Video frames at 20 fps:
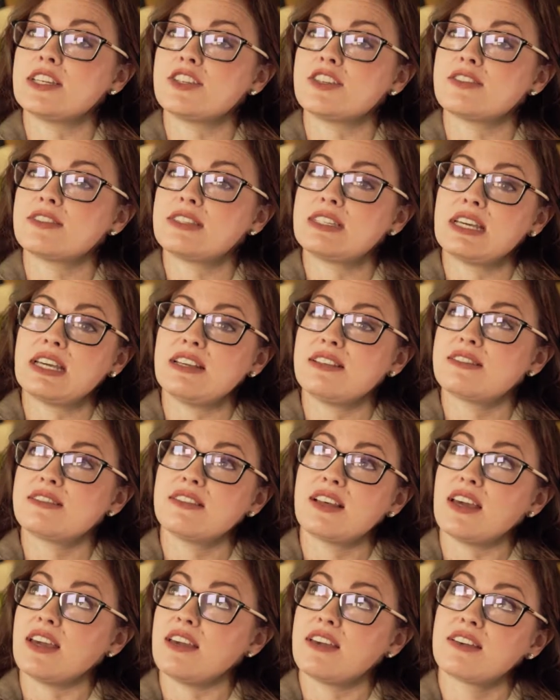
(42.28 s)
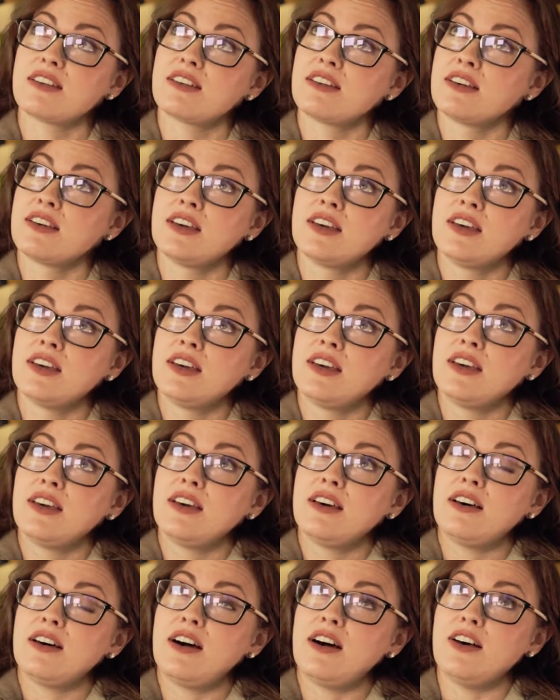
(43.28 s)
it just tastes like
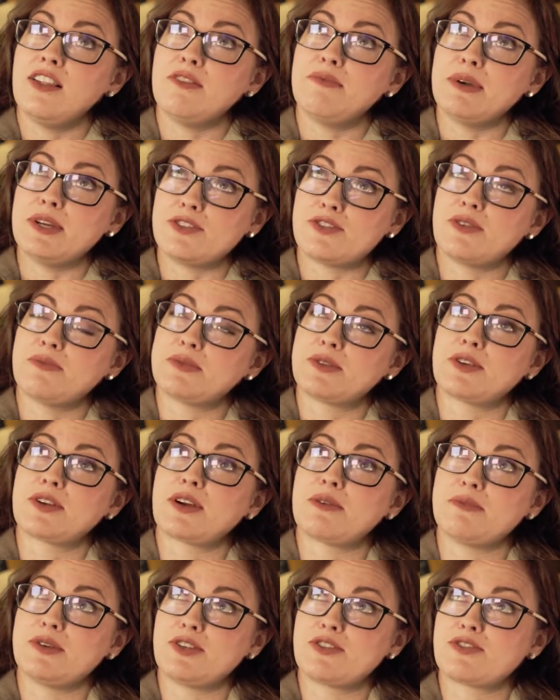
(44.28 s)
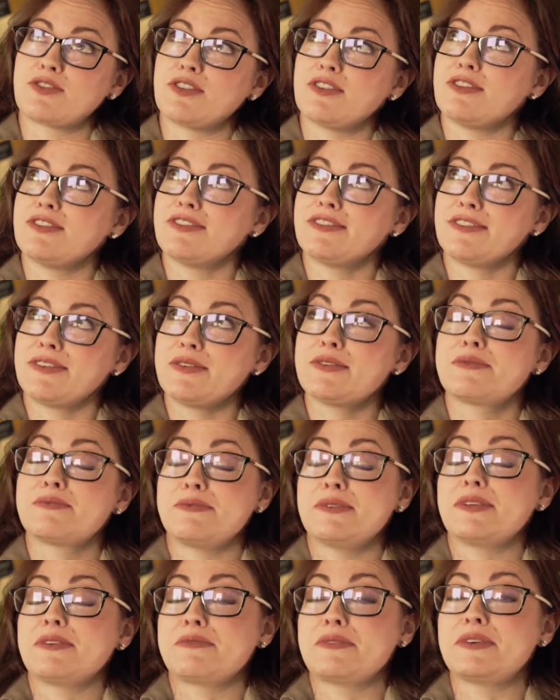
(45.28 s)
all of my dreams are coming true. It was really,